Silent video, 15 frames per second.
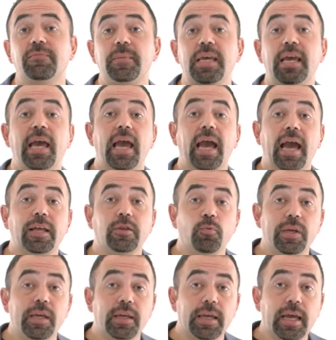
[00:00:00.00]
me and
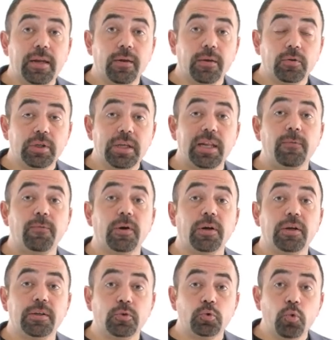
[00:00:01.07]
we can
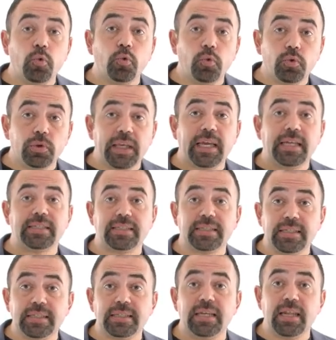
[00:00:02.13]
deliver 2 days,
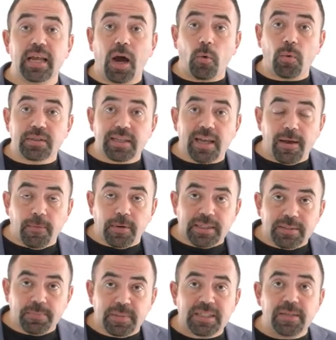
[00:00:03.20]
16 hours, a
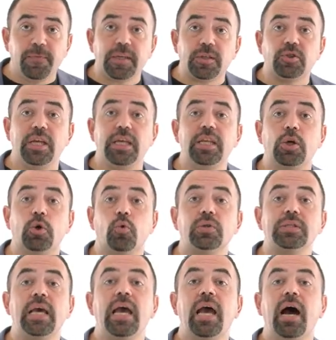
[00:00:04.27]
specific training
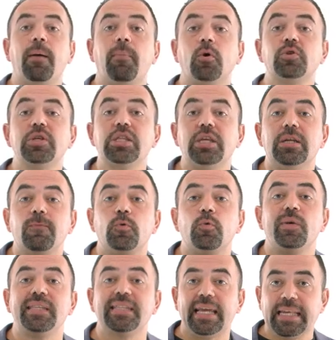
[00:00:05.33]
course about
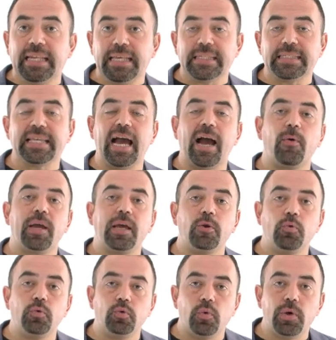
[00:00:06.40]
interviewing techniques. How can
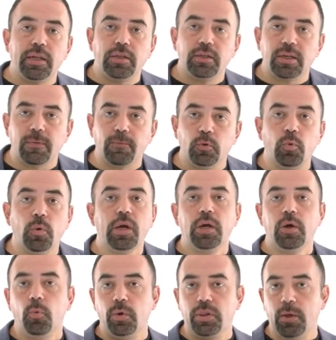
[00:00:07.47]
you do an interview
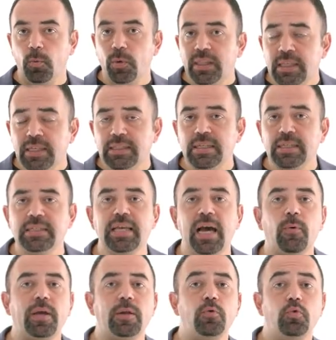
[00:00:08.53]
with the witnesses?
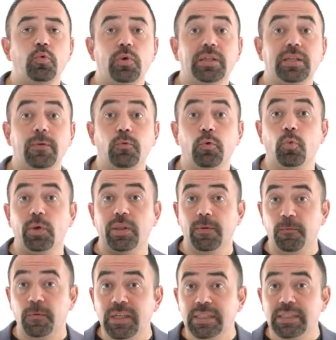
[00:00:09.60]
How can you do interview with the
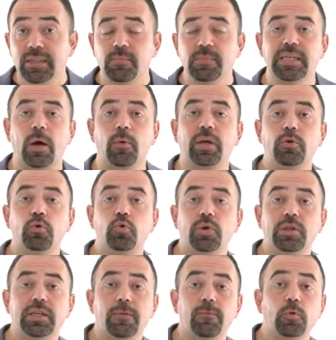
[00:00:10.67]
victims? How can you do
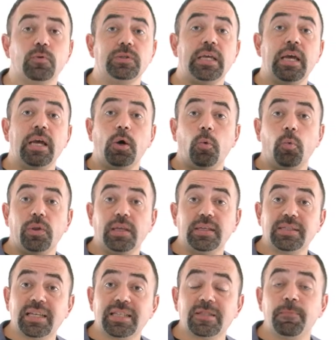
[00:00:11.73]
interviews with the
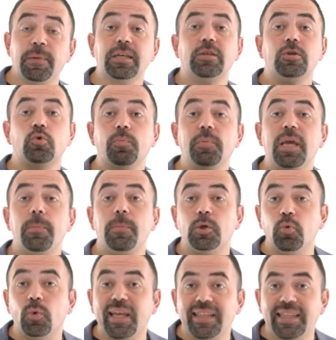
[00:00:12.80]
suspect to be able
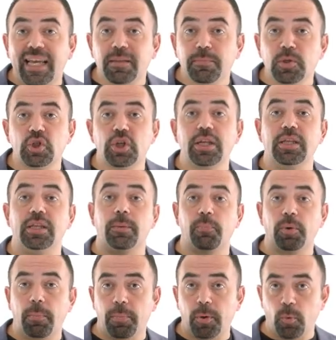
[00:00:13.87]
to get the admission in the
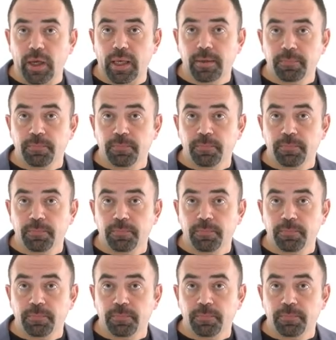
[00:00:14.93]
proper way?